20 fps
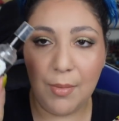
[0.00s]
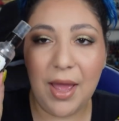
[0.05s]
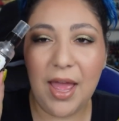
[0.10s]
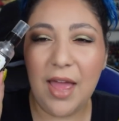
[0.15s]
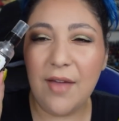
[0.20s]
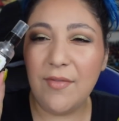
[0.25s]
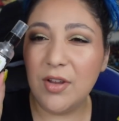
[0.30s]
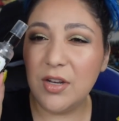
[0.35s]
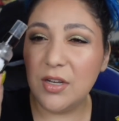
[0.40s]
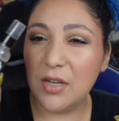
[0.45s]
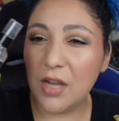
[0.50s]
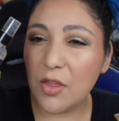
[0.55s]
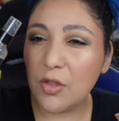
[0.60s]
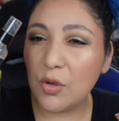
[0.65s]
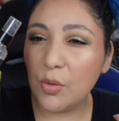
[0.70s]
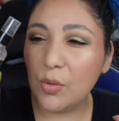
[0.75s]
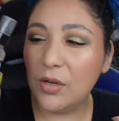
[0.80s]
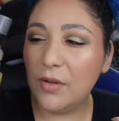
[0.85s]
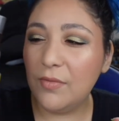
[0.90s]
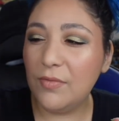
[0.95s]
I have
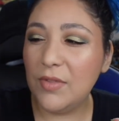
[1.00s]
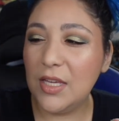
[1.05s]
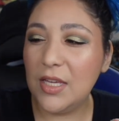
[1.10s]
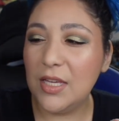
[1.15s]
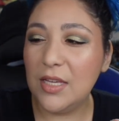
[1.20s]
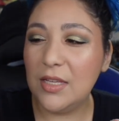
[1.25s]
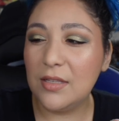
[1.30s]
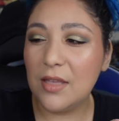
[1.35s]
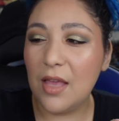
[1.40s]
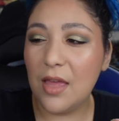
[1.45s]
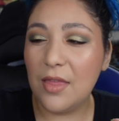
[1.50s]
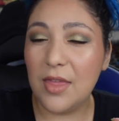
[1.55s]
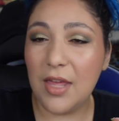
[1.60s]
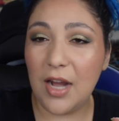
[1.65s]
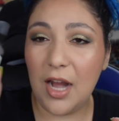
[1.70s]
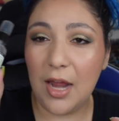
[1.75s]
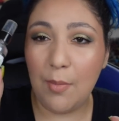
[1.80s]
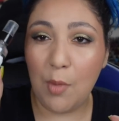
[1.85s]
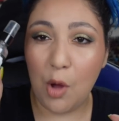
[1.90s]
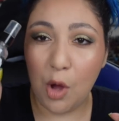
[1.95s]
another one of these that
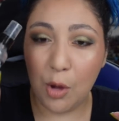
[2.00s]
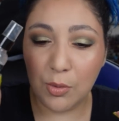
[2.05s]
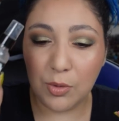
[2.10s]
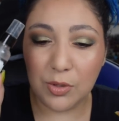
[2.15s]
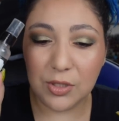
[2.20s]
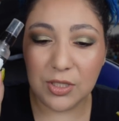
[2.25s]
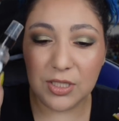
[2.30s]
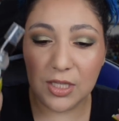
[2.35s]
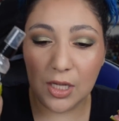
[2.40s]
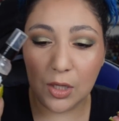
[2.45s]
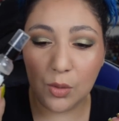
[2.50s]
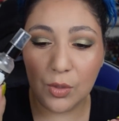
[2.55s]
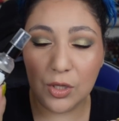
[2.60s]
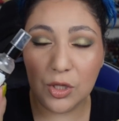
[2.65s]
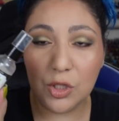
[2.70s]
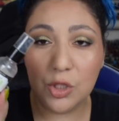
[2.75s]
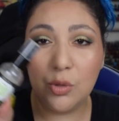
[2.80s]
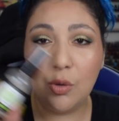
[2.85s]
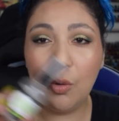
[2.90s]
I'm almost done with.